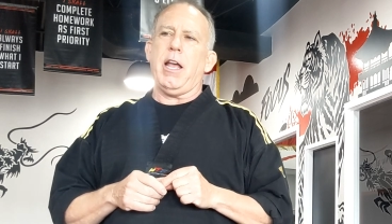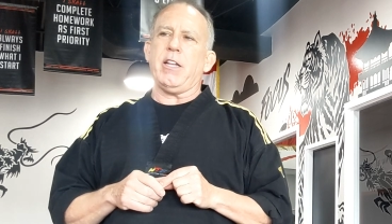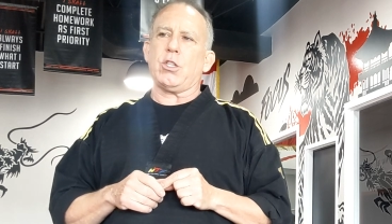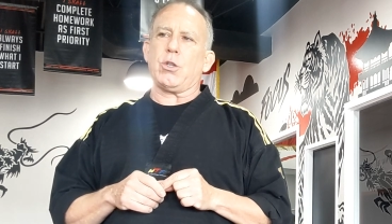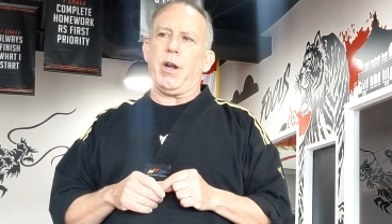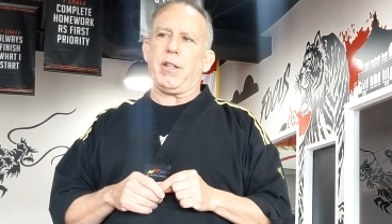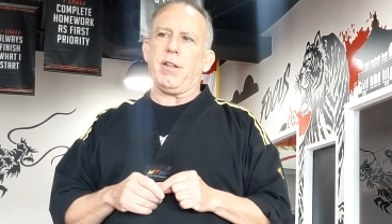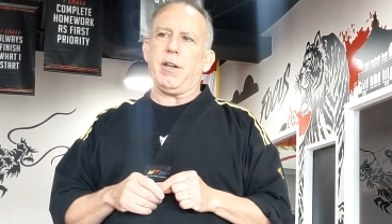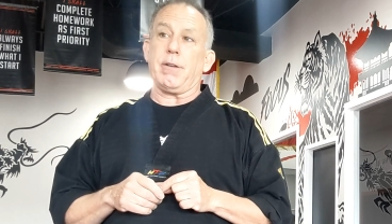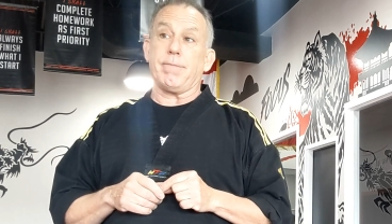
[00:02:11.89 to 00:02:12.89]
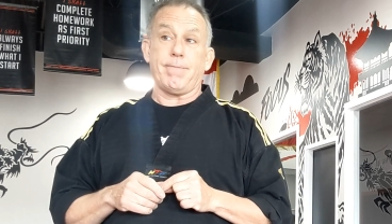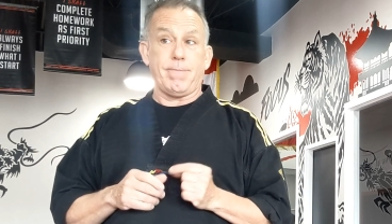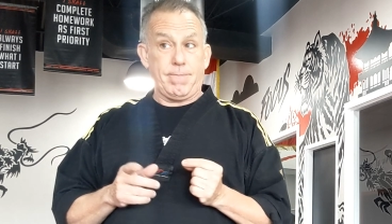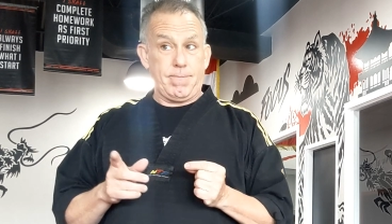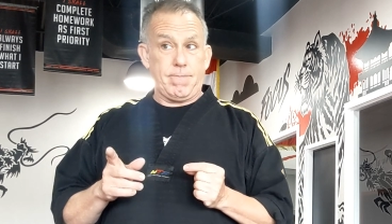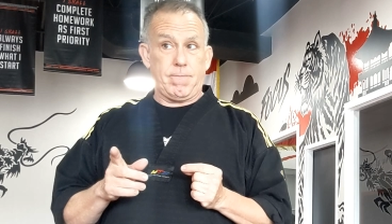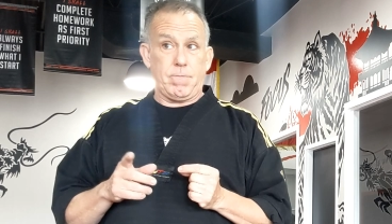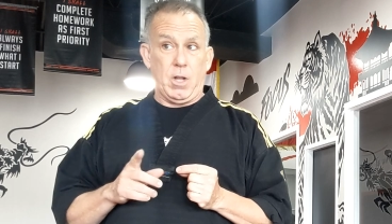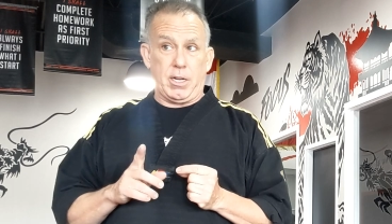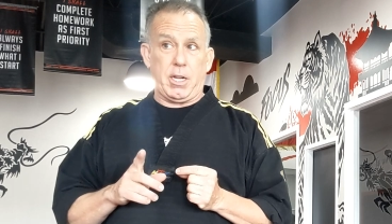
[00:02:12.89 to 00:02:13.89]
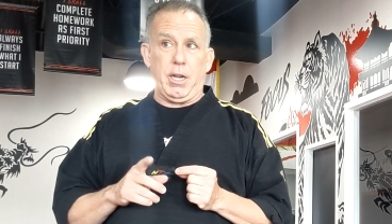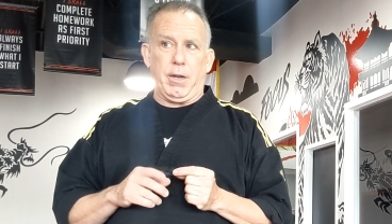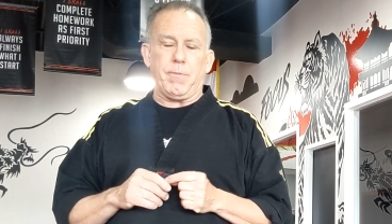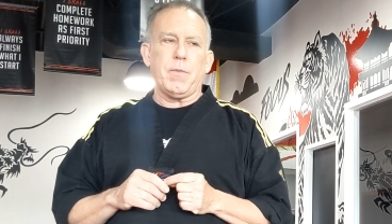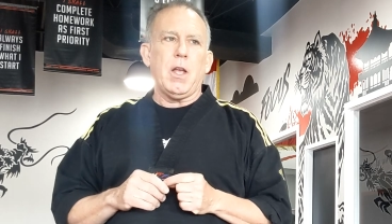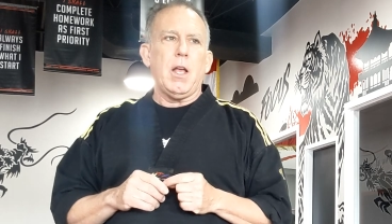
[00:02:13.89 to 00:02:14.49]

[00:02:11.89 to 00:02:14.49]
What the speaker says: and strengthening. Not kidding.